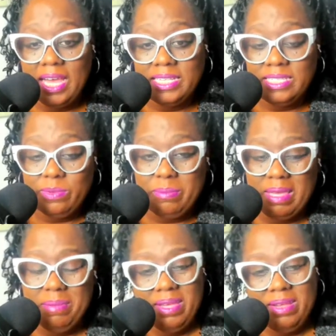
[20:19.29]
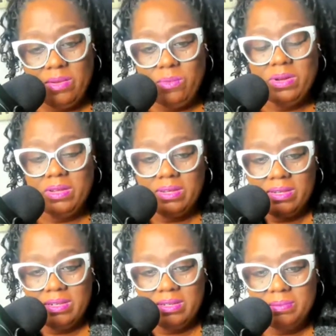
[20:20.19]
I said, well, maybe he don't want
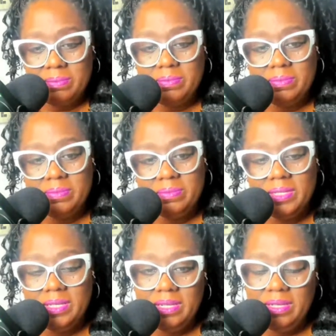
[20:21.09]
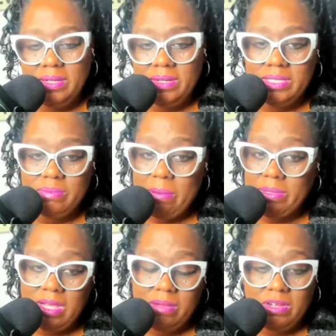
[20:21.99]
to, his
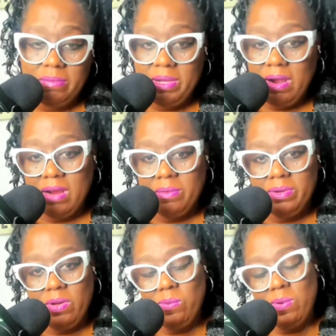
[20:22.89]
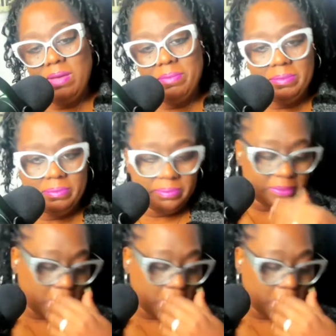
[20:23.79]
mama told him, don't be arguing with no woman.